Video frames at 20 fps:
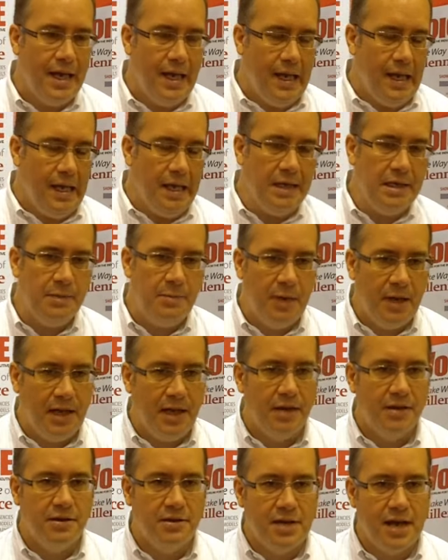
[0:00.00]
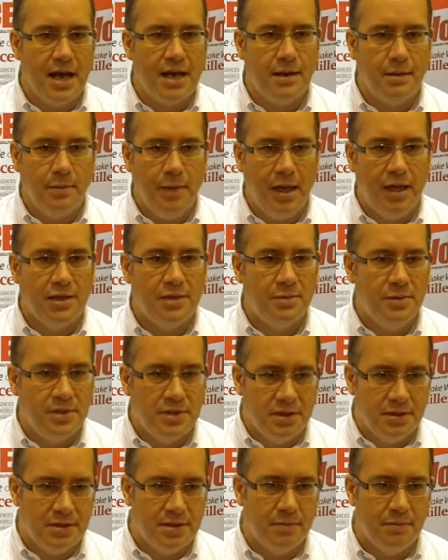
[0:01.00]
And depending on their document management
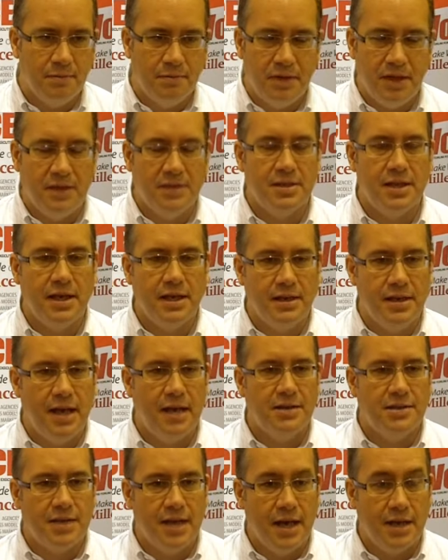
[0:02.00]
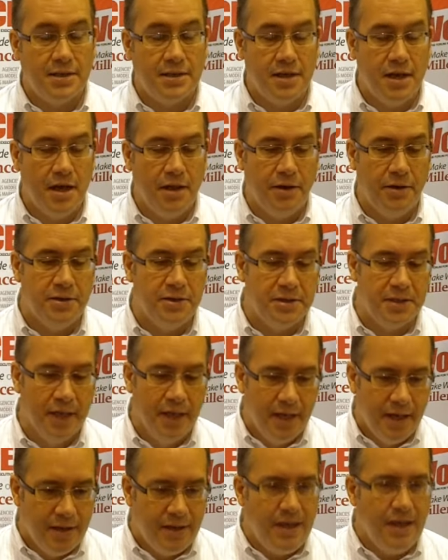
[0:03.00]
system, things like NextDocs and others,
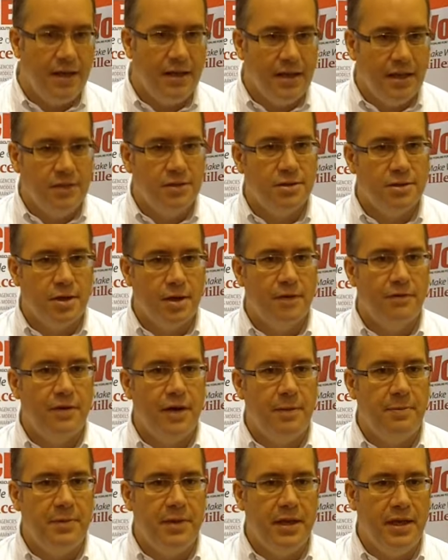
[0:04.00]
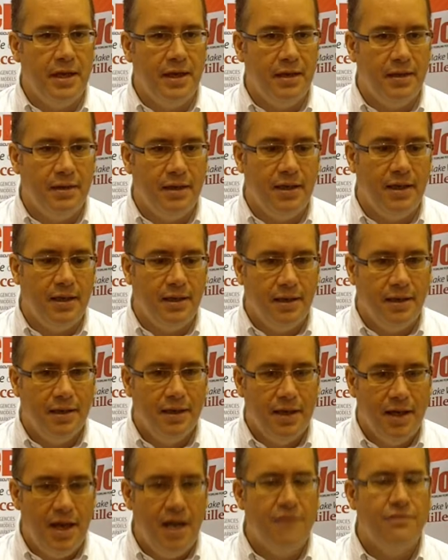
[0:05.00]
they can then serve up the
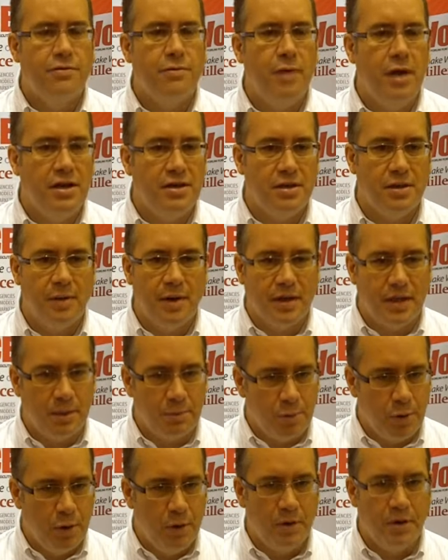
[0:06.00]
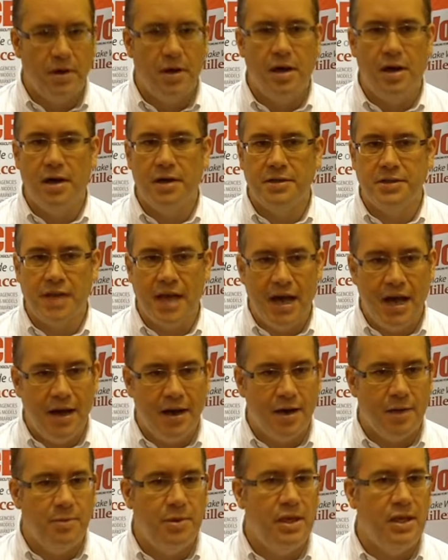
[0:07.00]
information about their protocols,
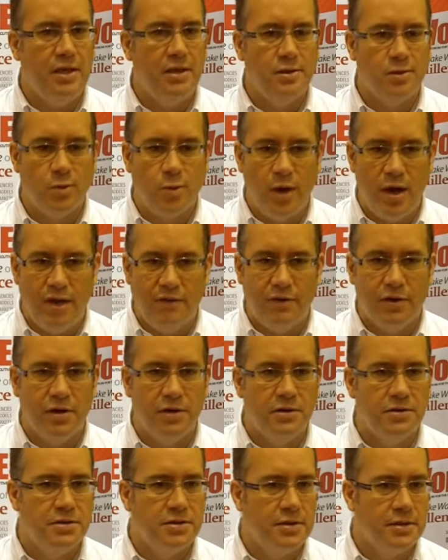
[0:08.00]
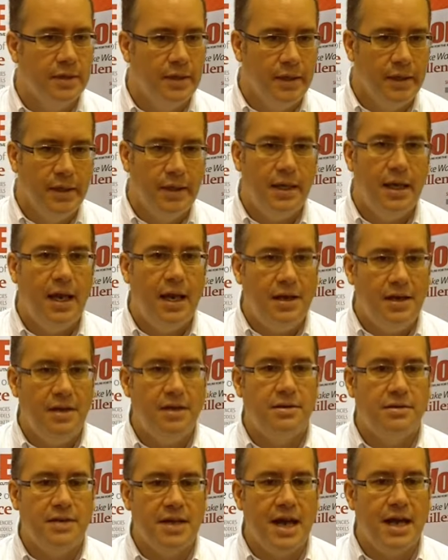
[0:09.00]
IRBs, waivers, any
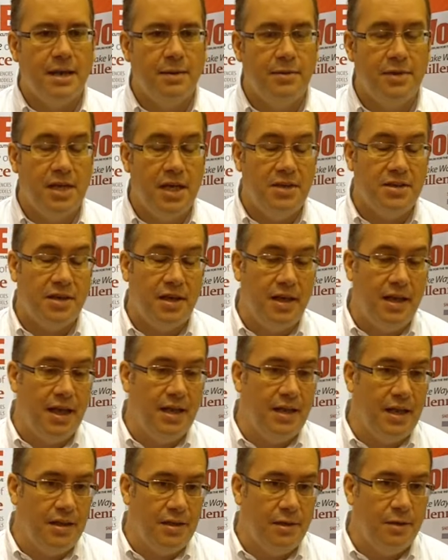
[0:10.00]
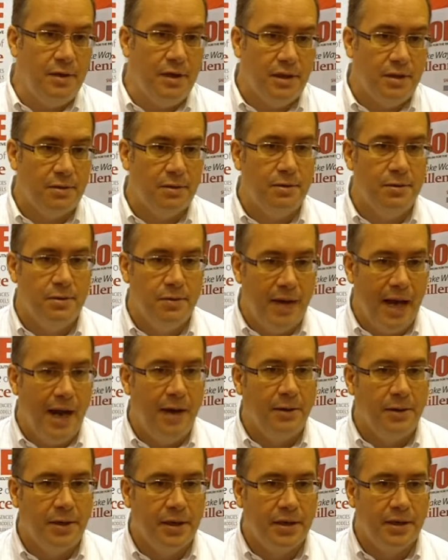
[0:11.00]
other documentation. And again, they do it through
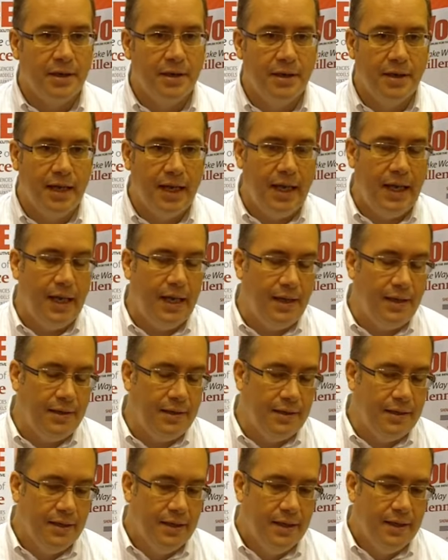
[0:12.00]
Outlook. And